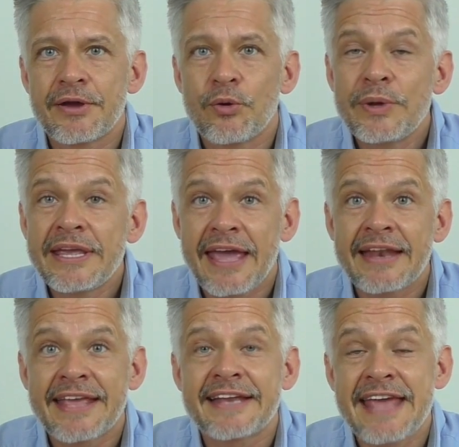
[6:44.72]
We
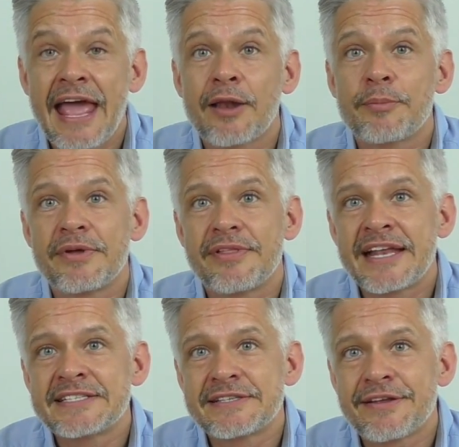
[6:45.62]
can get help.
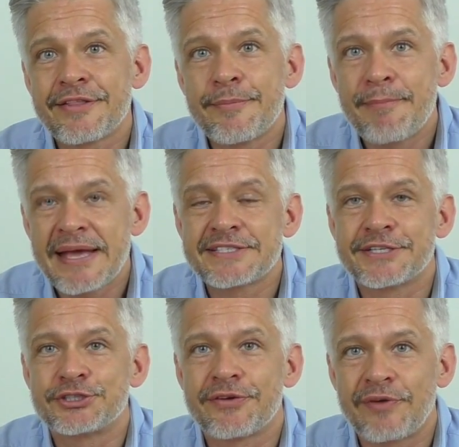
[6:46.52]
That's the
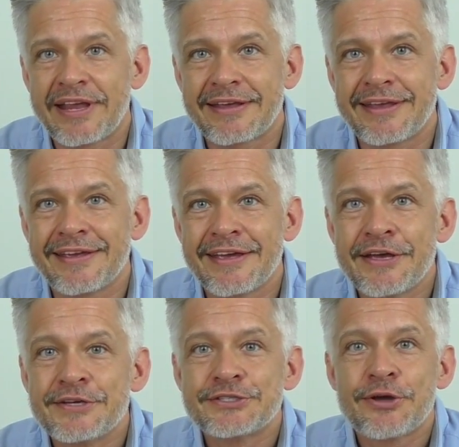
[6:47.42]
message of Reiki.
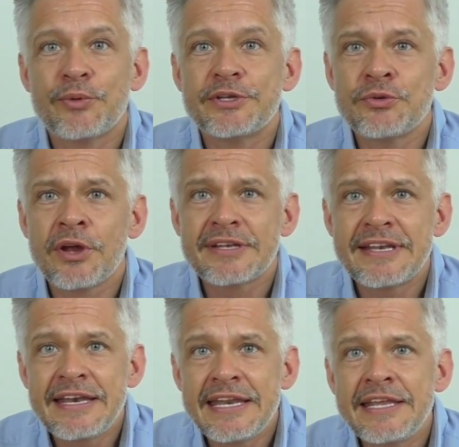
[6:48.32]
So we do not
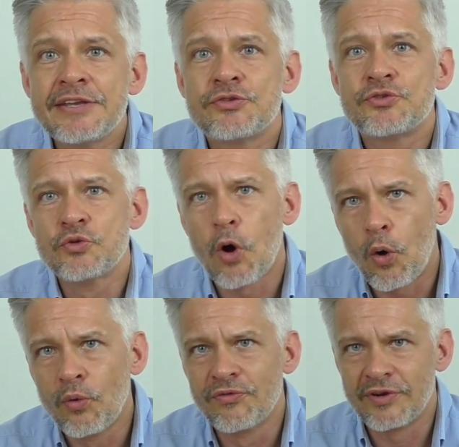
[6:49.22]
need to
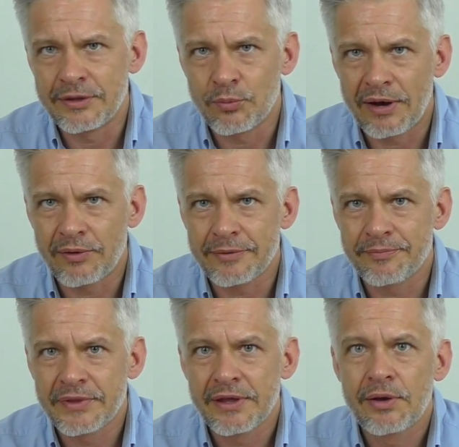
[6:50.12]
overly worry.
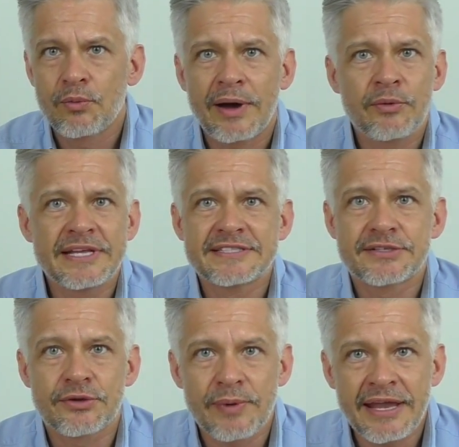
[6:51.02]
Worry is
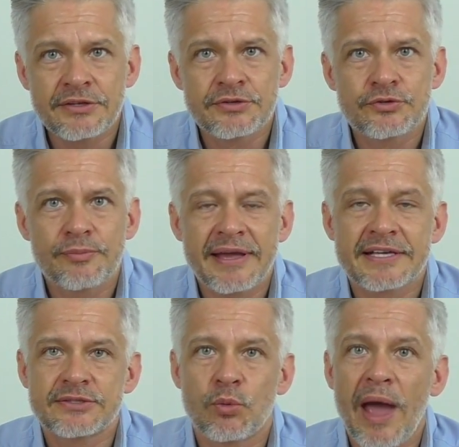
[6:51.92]
great to make
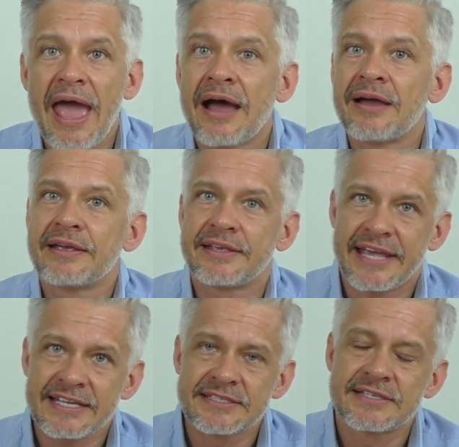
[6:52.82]
us aware,
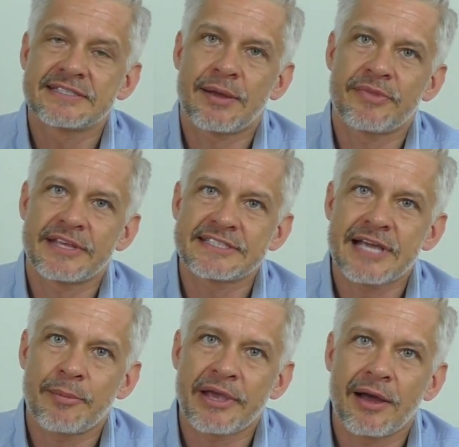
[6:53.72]
yes, something is
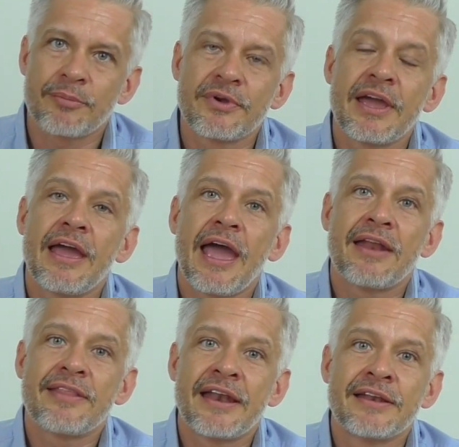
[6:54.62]
coming up,
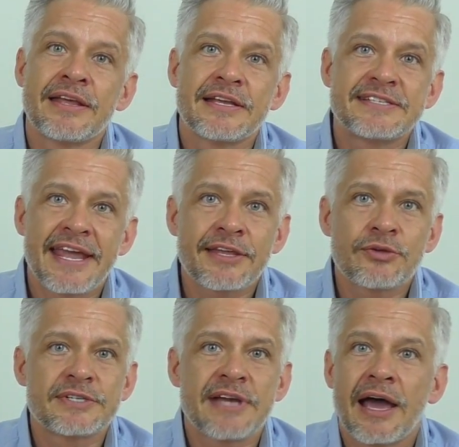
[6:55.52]
and then take
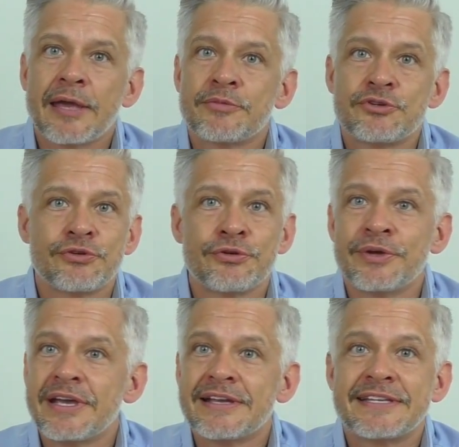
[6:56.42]
your time to
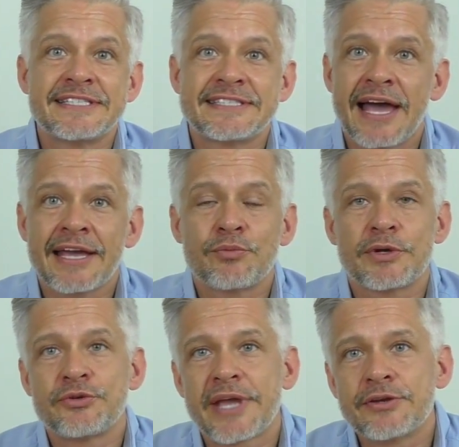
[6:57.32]
decide
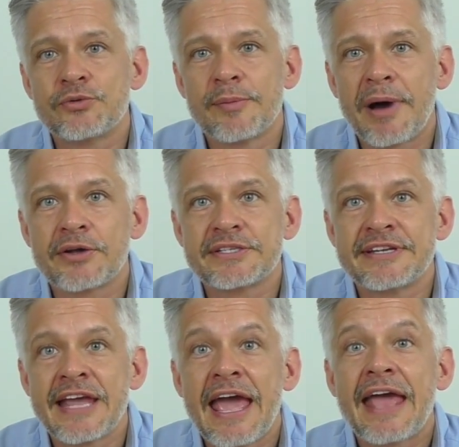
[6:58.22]
what you can do about it
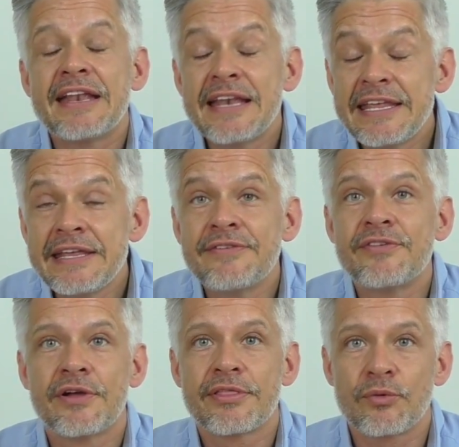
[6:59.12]
and leave
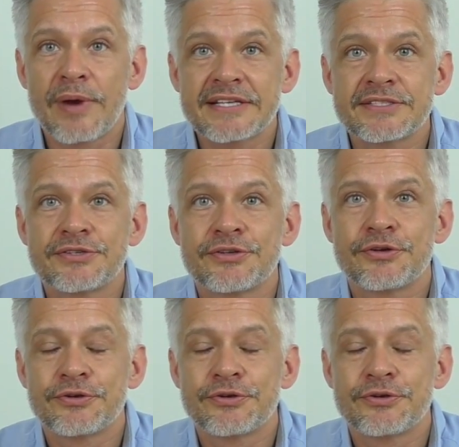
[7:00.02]
the rest